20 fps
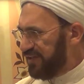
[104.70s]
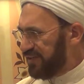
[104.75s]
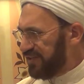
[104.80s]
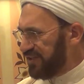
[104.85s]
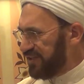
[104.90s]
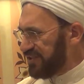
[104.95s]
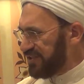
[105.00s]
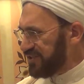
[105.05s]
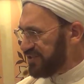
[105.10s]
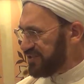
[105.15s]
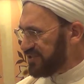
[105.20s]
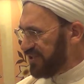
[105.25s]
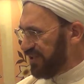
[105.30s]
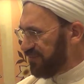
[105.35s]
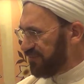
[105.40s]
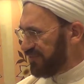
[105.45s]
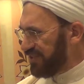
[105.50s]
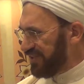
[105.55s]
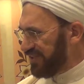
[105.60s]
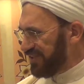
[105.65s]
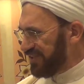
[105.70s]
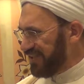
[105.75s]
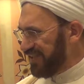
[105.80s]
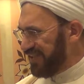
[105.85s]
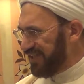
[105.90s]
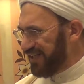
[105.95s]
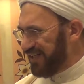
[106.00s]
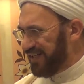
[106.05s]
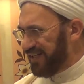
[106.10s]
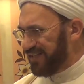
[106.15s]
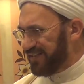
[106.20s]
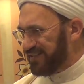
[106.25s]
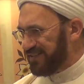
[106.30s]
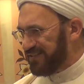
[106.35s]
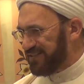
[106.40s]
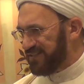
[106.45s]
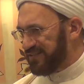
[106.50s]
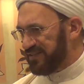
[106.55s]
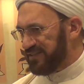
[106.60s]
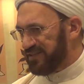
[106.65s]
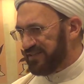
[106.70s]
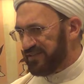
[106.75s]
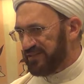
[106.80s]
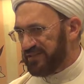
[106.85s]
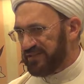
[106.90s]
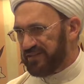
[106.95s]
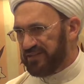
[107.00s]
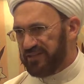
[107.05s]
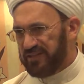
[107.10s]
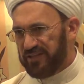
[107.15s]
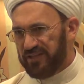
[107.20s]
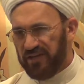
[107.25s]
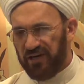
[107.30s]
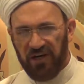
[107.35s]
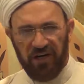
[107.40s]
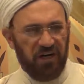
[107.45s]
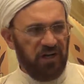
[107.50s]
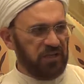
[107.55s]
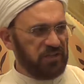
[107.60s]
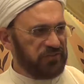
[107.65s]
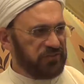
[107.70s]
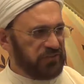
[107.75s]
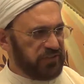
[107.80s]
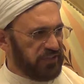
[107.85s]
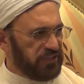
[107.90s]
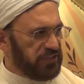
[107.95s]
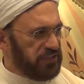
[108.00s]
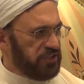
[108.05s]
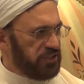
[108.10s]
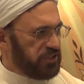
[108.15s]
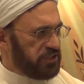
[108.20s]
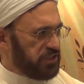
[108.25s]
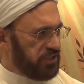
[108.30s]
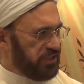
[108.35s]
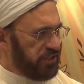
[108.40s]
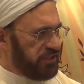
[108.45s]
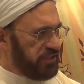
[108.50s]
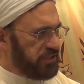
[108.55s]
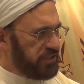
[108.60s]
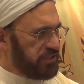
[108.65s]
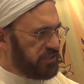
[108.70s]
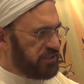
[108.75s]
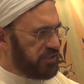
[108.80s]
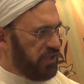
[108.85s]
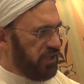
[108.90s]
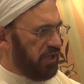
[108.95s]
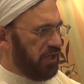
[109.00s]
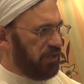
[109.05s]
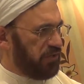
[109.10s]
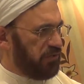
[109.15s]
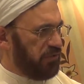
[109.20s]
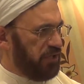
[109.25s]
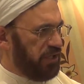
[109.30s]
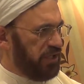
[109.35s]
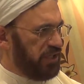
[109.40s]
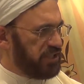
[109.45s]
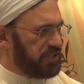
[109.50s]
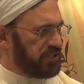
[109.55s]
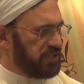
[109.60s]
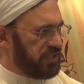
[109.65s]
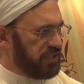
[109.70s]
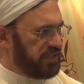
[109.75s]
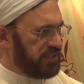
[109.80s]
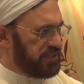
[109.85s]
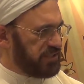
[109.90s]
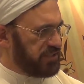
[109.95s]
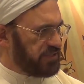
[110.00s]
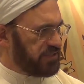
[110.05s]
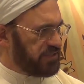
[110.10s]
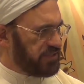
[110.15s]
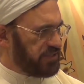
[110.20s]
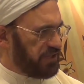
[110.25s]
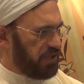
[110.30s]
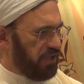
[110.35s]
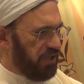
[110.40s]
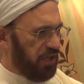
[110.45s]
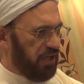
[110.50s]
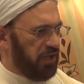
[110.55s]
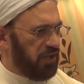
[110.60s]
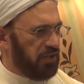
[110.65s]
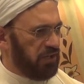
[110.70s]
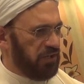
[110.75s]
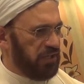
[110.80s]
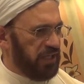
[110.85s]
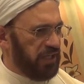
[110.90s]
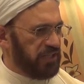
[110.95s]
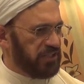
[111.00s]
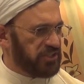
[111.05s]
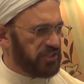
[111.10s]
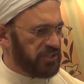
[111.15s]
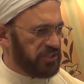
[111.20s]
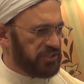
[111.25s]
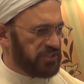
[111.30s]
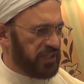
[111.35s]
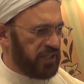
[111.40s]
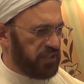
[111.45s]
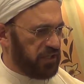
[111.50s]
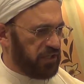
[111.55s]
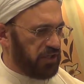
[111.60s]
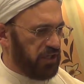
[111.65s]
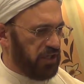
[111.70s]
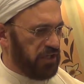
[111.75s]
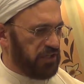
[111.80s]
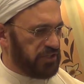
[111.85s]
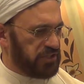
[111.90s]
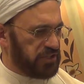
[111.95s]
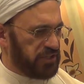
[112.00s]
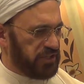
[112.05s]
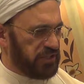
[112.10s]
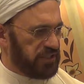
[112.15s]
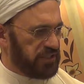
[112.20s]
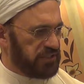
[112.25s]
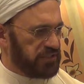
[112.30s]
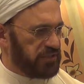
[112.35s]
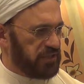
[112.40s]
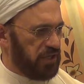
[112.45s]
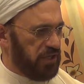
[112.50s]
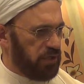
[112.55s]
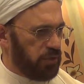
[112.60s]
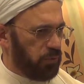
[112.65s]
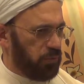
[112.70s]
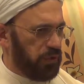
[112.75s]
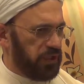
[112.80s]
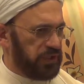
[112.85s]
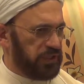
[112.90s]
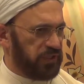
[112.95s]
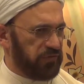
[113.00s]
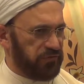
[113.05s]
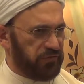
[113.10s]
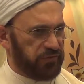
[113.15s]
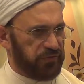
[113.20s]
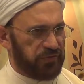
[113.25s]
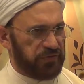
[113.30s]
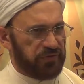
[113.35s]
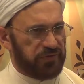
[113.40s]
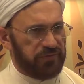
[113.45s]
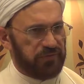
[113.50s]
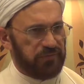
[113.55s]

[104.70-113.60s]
This is something that all traditions, all religions, all nations and cultures are waiting for.